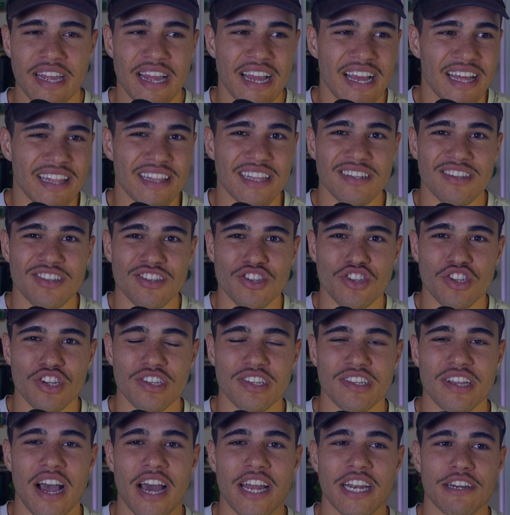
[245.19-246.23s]
This is just
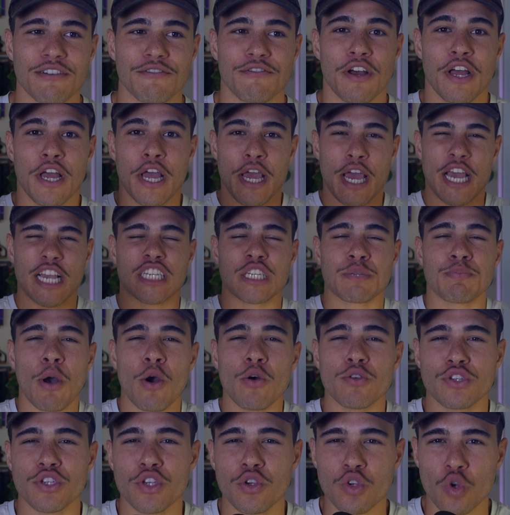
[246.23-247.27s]
kind of
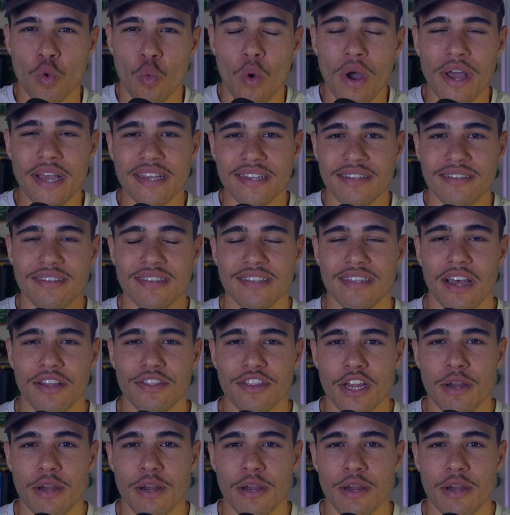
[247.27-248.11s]
exposing you to what exists out there.